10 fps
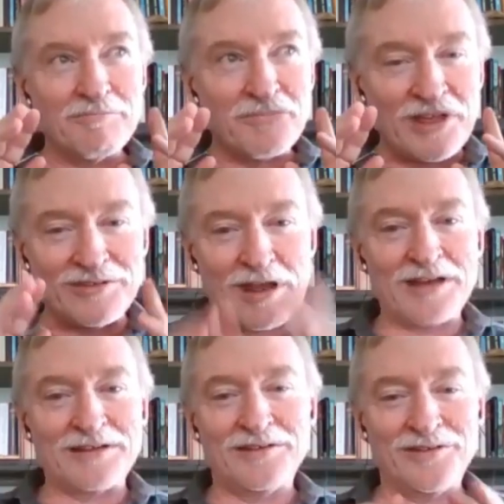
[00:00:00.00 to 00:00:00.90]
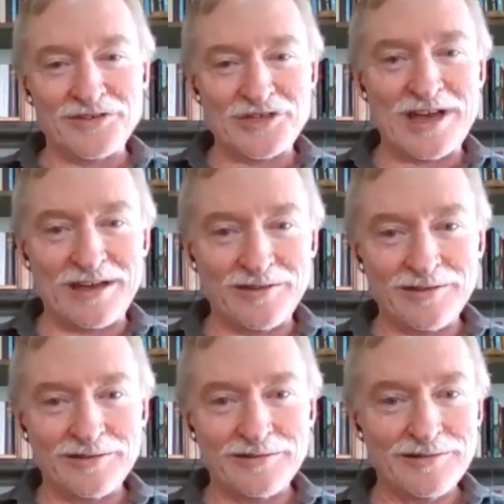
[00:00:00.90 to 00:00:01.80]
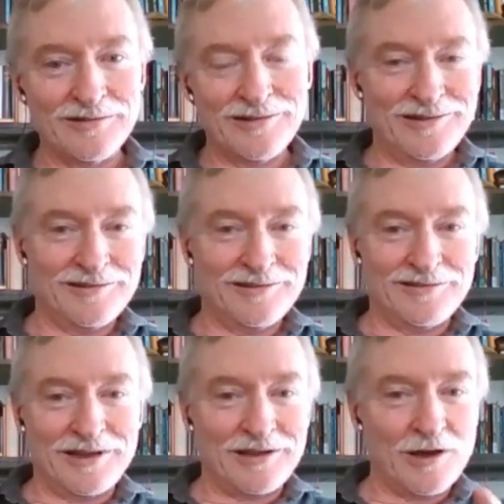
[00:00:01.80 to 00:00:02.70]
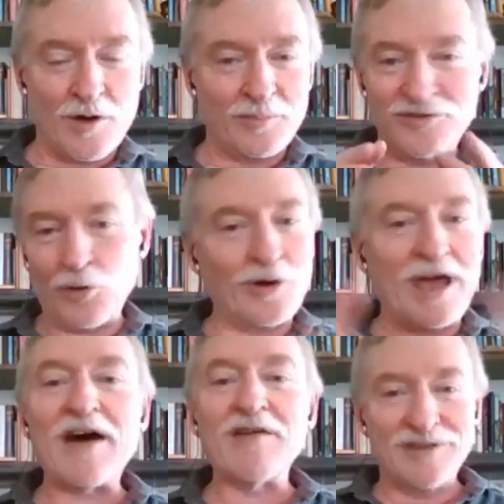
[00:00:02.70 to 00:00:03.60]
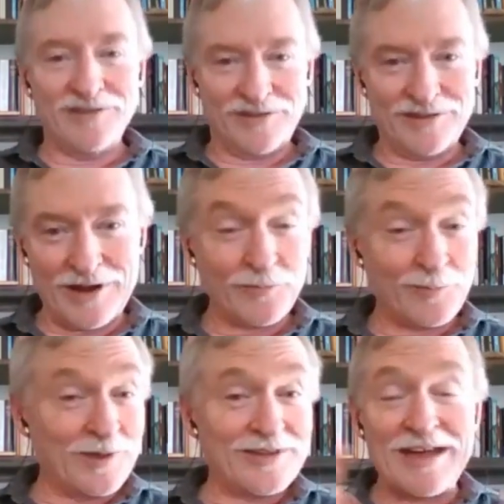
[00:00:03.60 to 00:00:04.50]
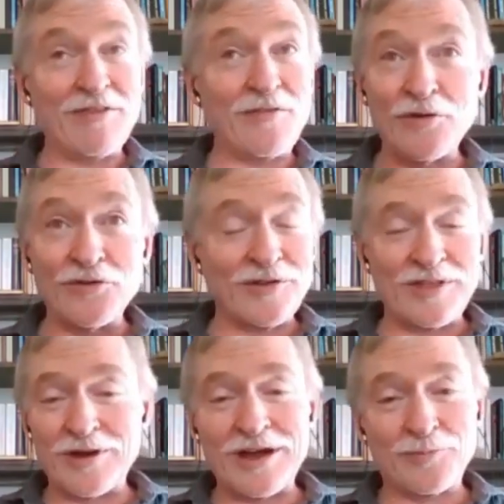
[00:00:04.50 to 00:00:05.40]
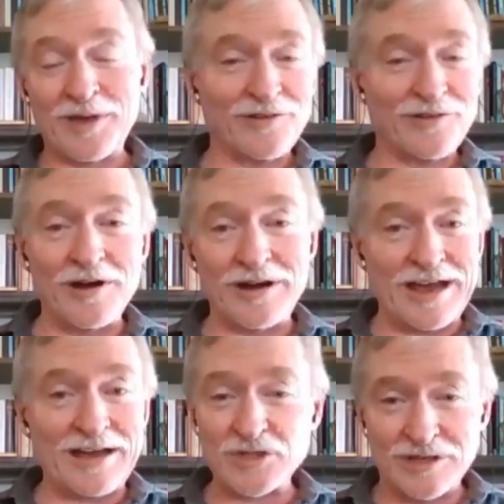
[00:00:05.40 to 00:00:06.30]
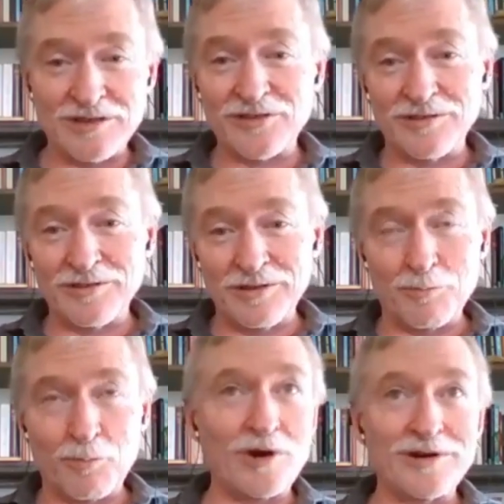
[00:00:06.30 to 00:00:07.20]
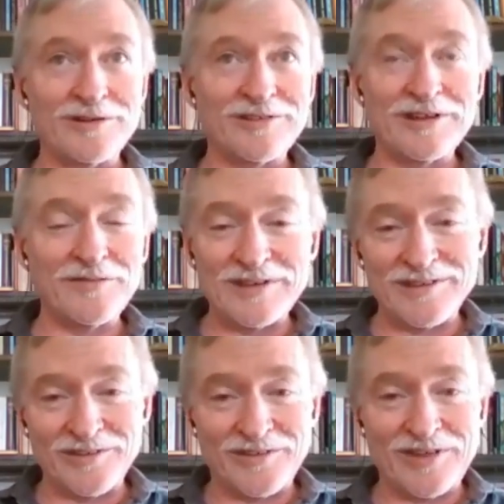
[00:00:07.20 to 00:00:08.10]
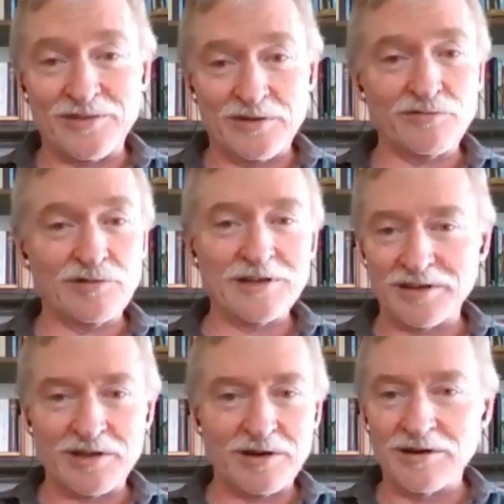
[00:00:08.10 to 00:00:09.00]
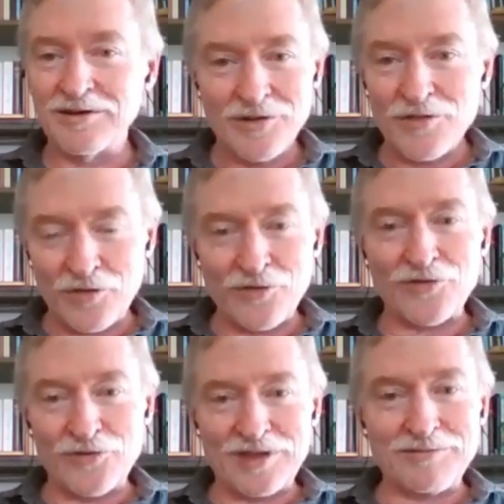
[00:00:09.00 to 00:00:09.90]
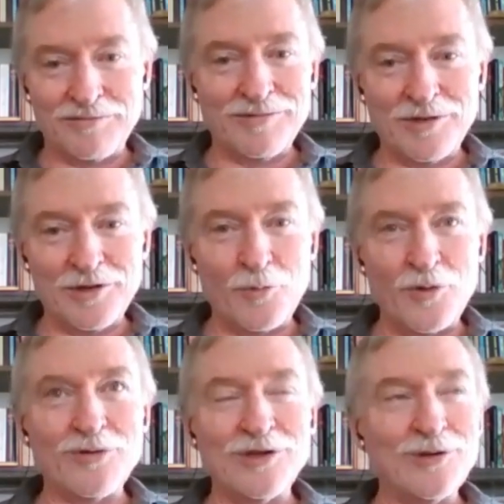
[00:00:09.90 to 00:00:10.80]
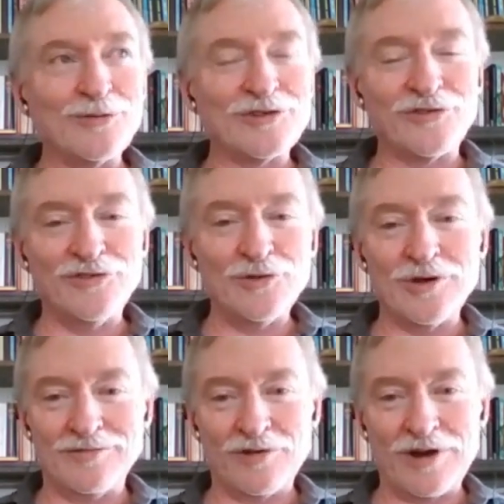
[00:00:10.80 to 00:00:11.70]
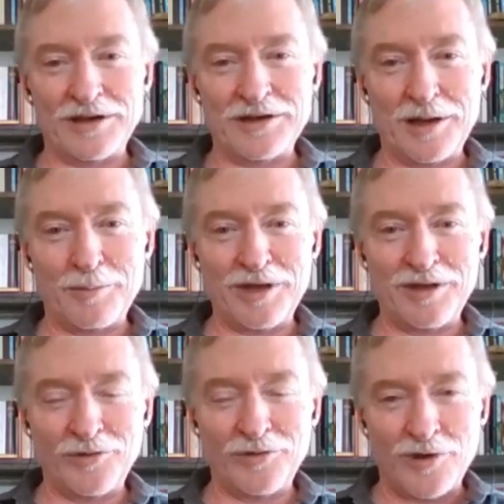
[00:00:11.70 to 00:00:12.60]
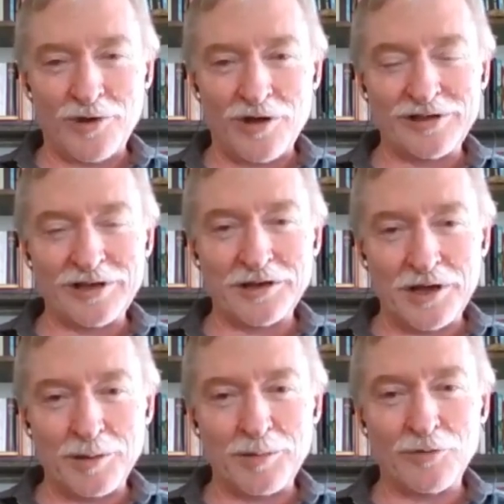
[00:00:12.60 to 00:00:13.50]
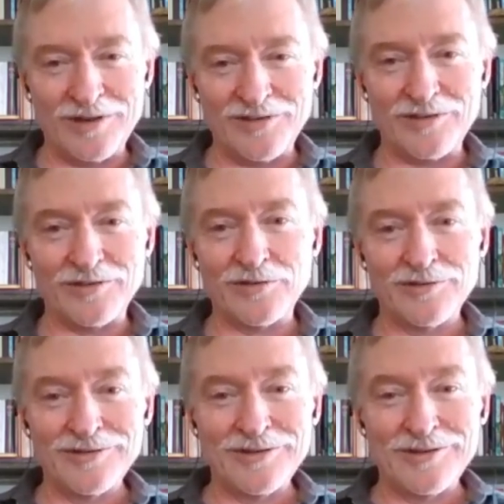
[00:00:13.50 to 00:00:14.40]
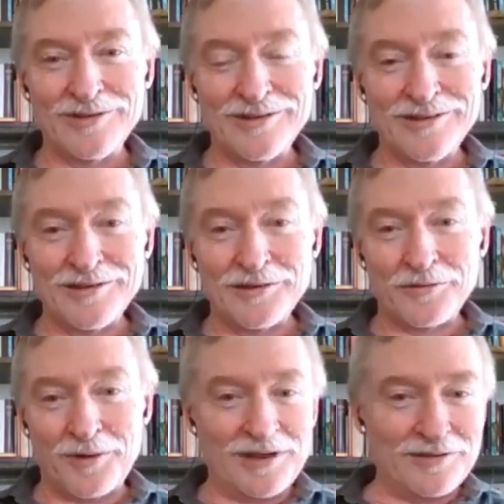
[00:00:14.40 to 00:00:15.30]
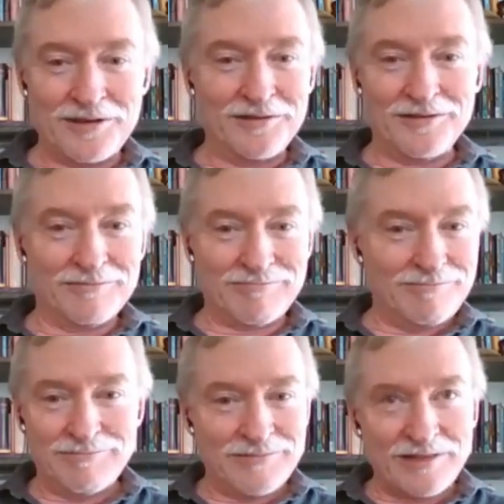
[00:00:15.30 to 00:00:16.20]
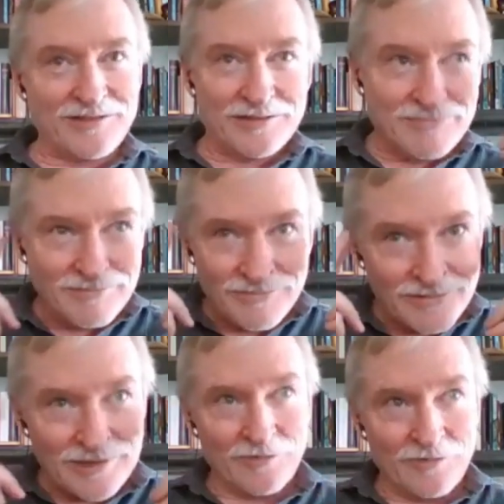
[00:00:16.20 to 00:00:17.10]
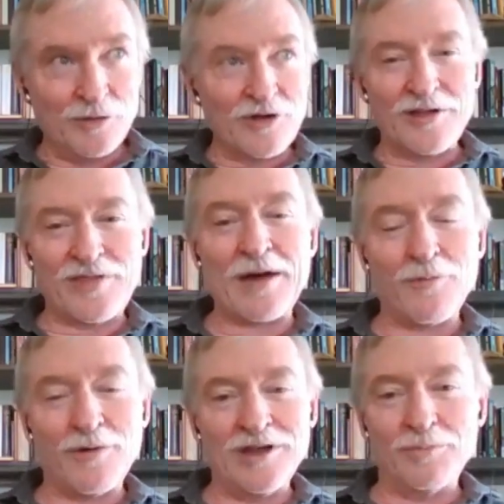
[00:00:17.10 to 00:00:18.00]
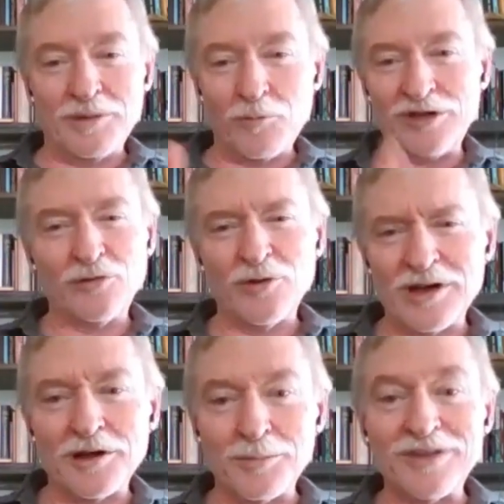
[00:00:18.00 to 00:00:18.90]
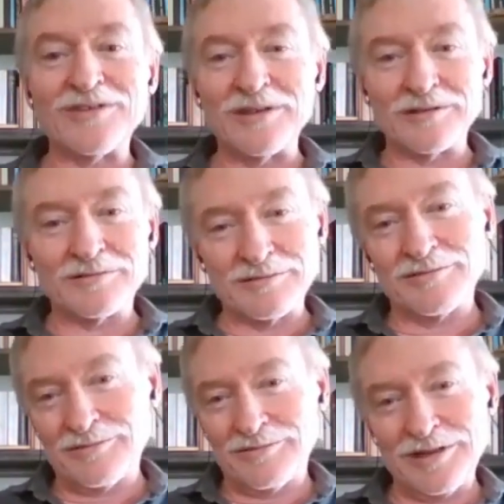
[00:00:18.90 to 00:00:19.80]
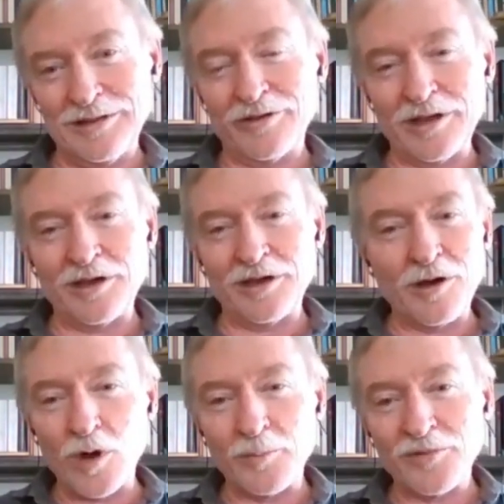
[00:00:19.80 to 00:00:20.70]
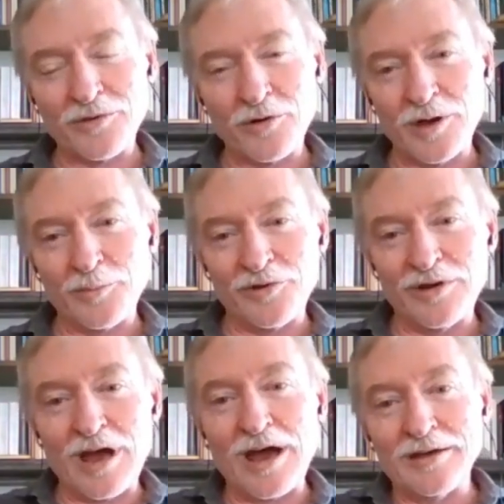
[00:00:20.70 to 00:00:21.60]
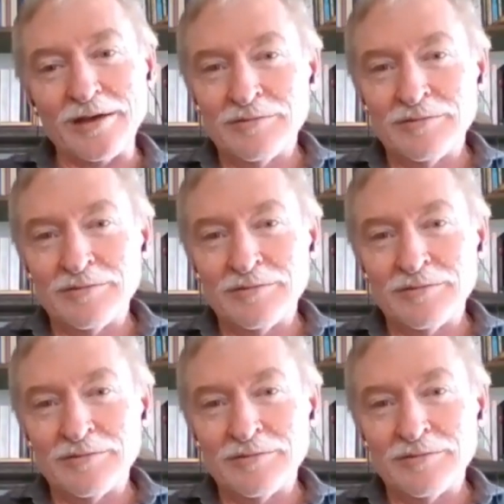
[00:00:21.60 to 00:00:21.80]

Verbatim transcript: that's not to suggest that co-ops don't have these other aspects and that those other mm-hmm. aspects aren't actually important and even decisive, right? Like they're, those are the, you know, we don't, you don't just do it for economic, so-called economic reasons, mm-hmm. right? That's, if you look at that way, you're being way too economistic in looking at co-ops. Co-ops are not,